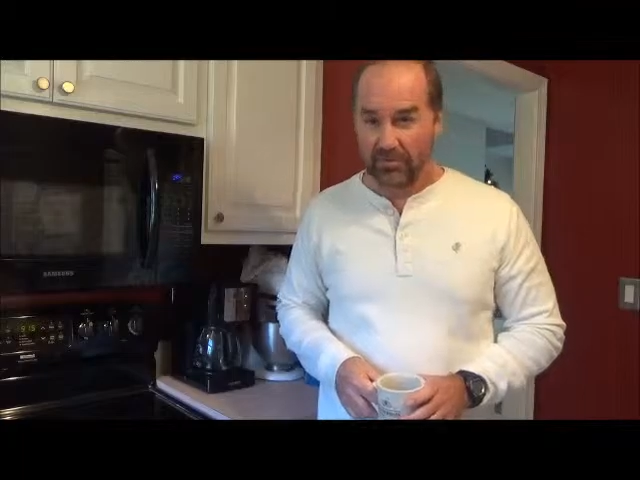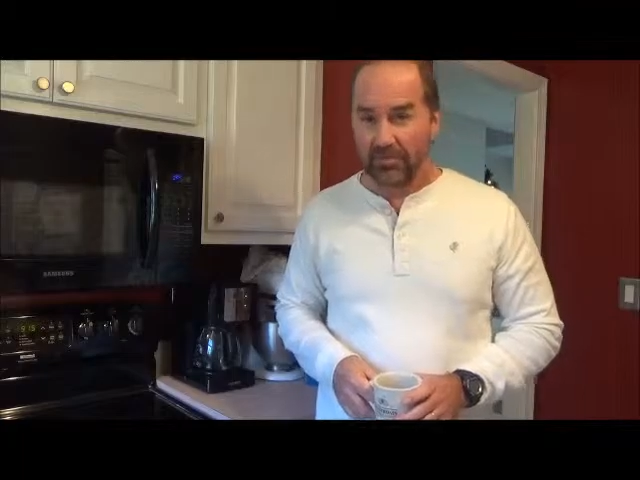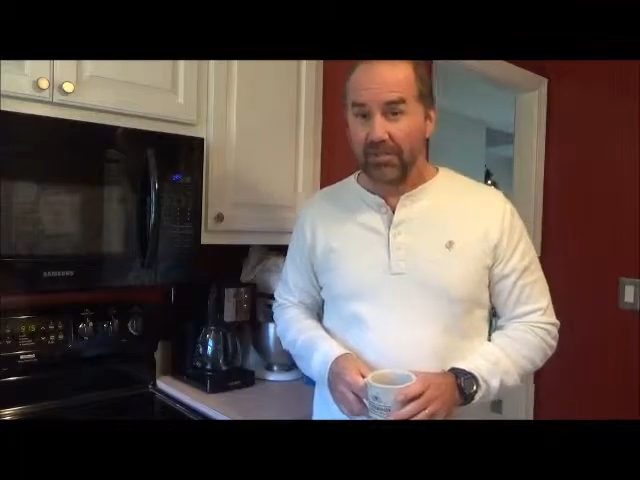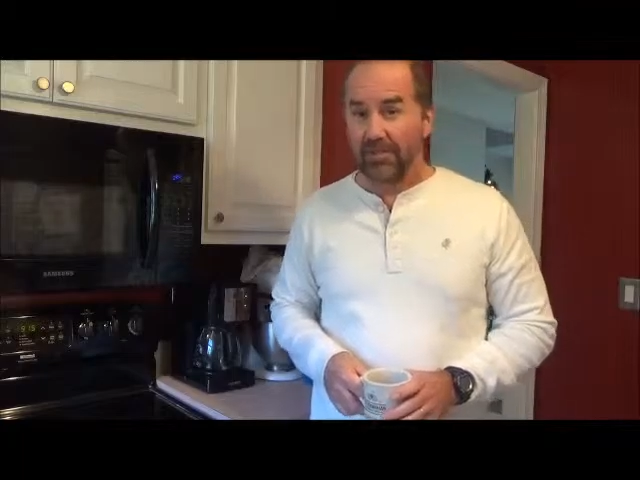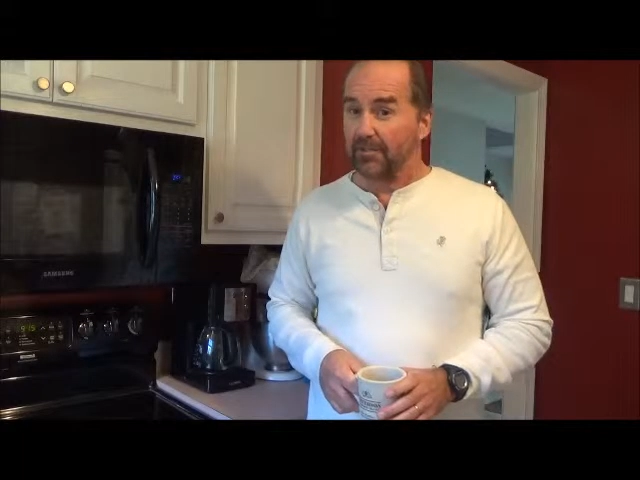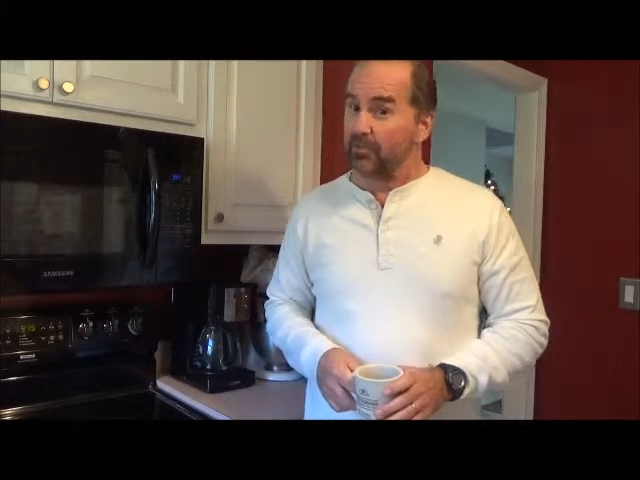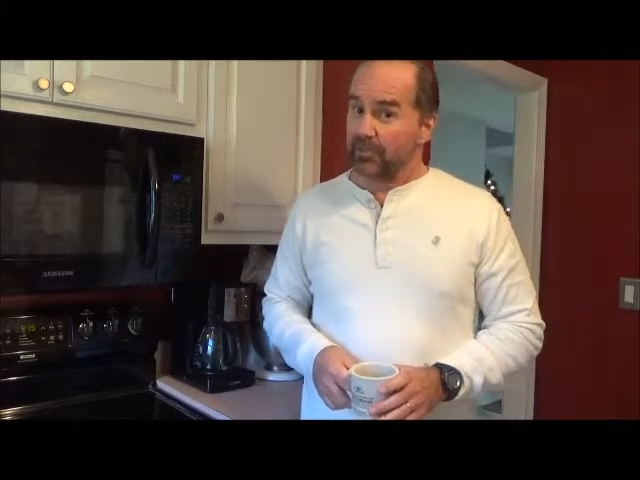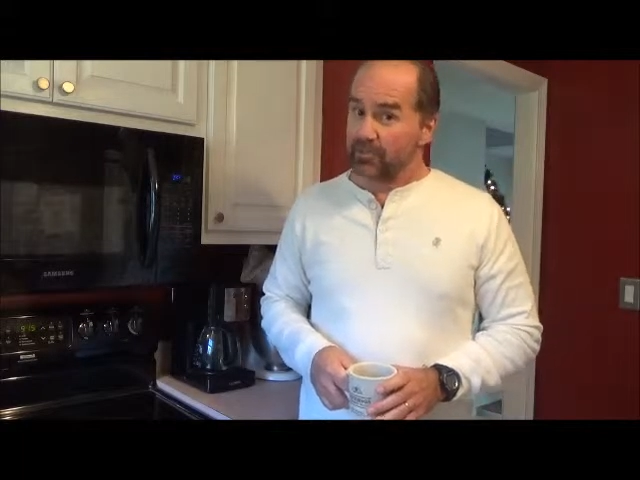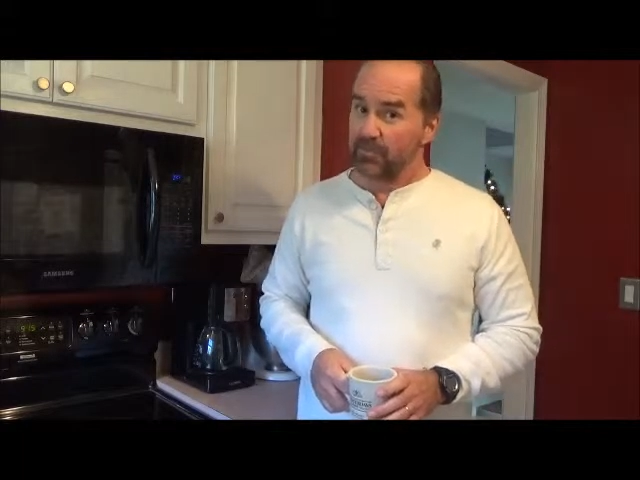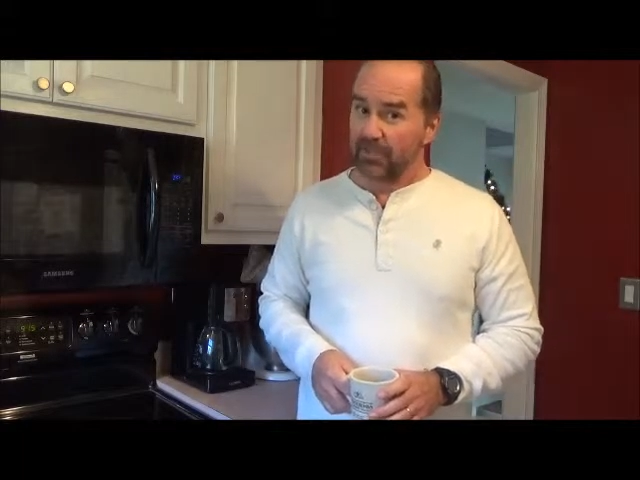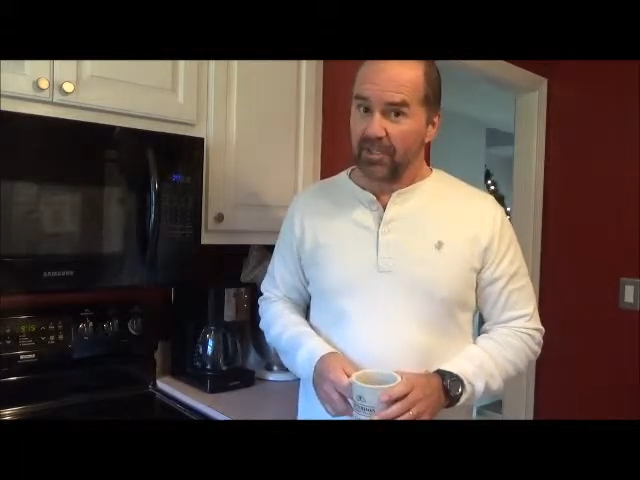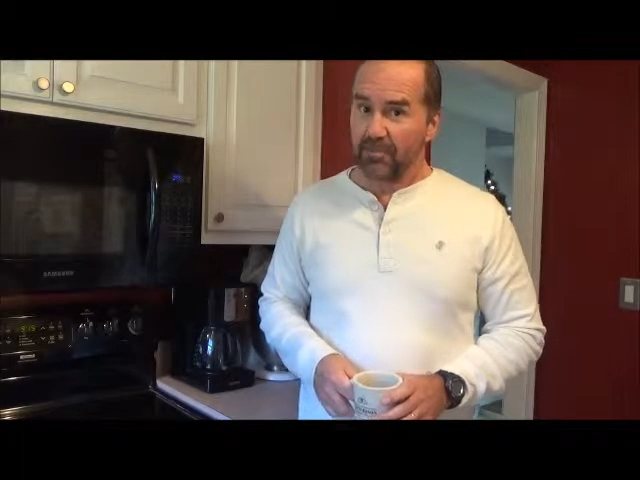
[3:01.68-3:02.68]
in what
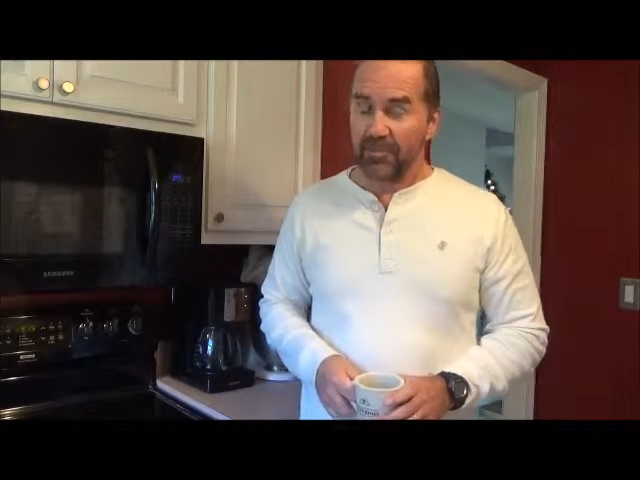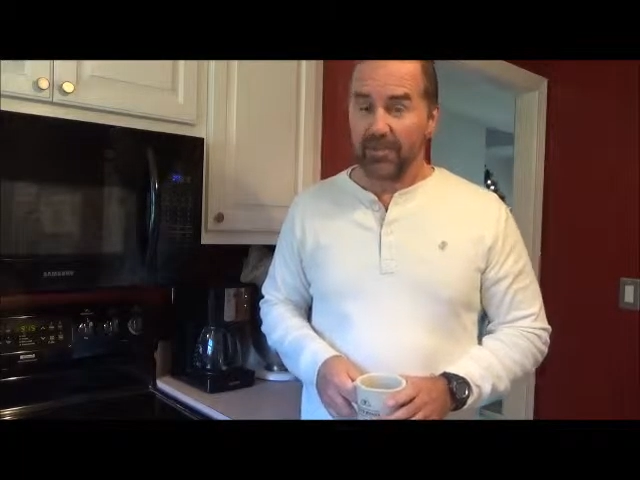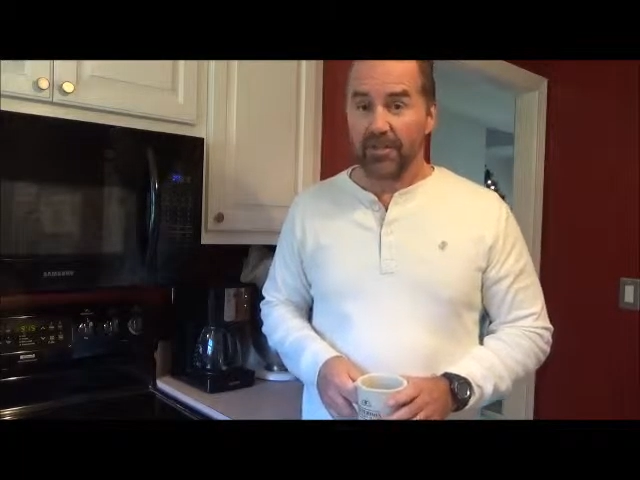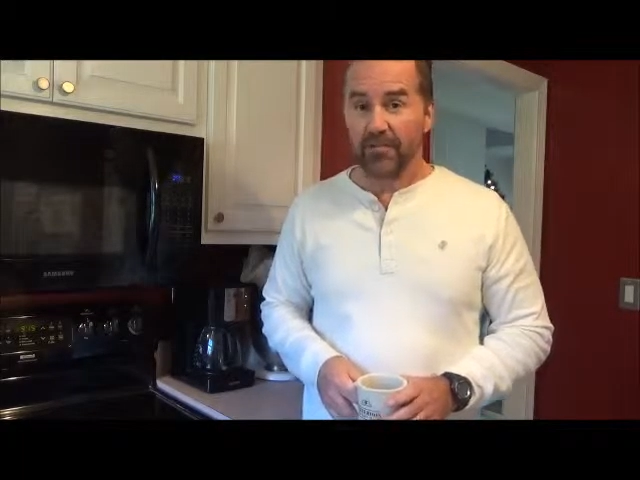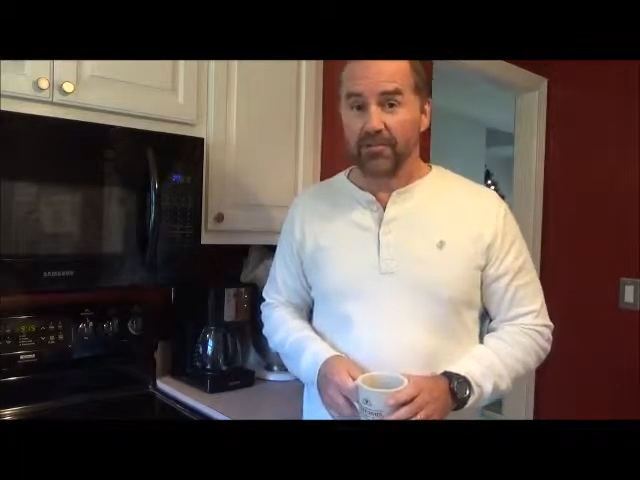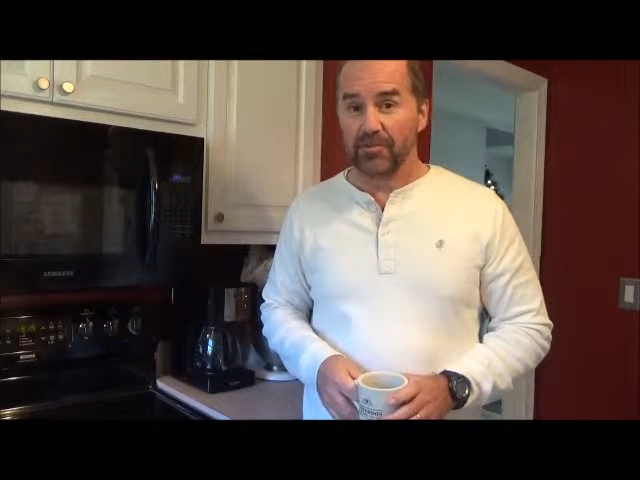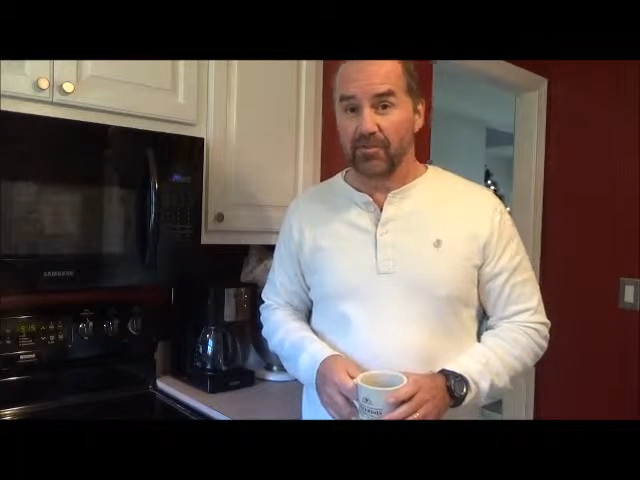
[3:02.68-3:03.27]
is becoming another